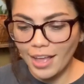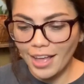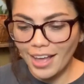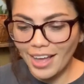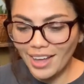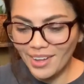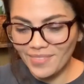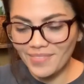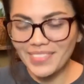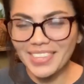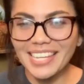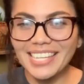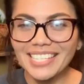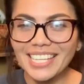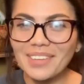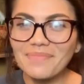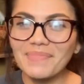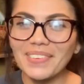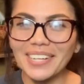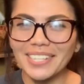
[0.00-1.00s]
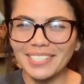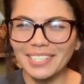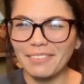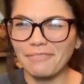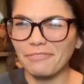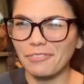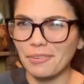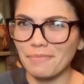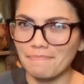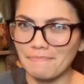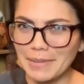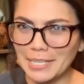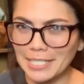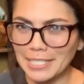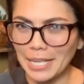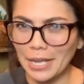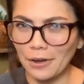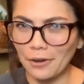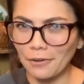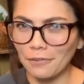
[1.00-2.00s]
Um, these I picked up for
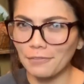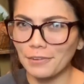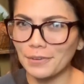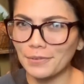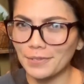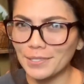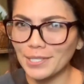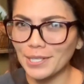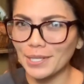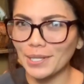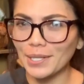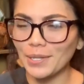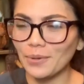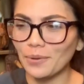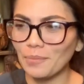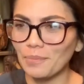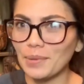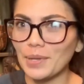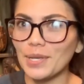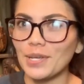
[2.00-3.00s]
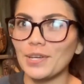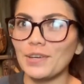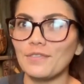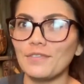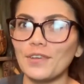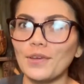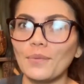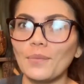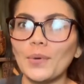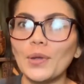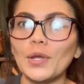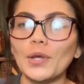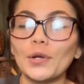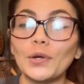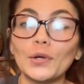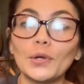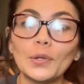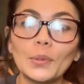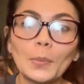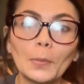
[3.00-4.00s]
myself. It was a little bit of a weird